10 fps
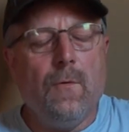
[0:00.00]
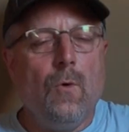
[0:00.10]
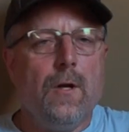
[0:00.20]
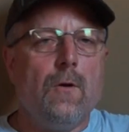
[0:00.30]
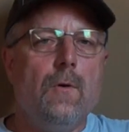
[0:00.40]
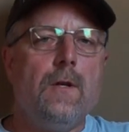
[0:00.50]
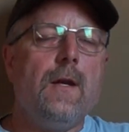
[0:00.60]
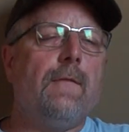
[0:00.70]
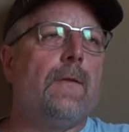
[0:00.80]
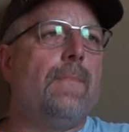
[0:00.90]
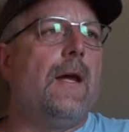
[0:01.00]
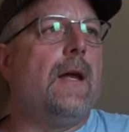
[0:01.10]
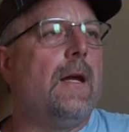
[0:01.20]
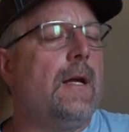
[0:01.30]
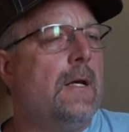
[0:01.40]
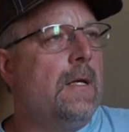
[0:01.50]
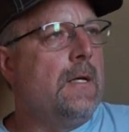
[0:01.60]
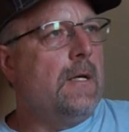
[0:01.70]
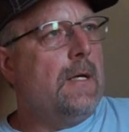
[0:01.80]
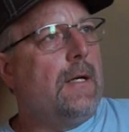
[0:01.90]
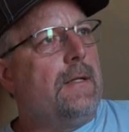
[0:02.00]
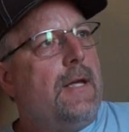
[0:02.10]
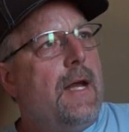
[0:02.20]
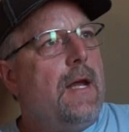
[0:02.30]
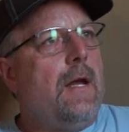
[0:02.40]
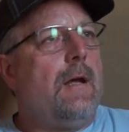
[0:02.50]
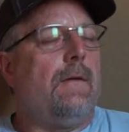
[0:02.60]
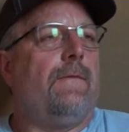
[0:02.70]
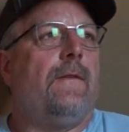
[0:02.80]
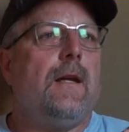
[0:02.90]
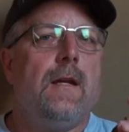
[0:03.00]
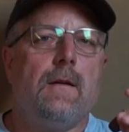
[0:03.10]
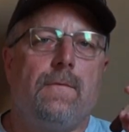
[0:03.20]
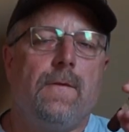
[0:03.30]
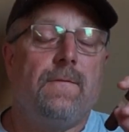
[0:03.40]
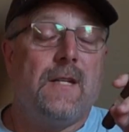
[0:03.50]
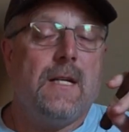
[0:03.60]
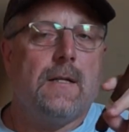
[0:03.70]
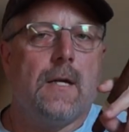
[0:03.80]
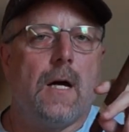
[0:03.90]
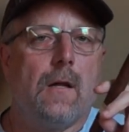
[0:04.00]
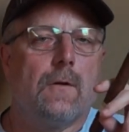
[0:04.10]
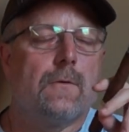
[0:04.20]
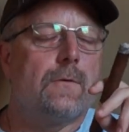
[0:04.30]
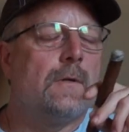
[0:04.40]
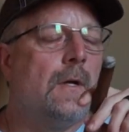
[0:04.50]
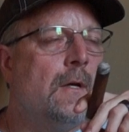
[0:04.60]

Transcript: you want to go in, you have to pay a day fee of $15.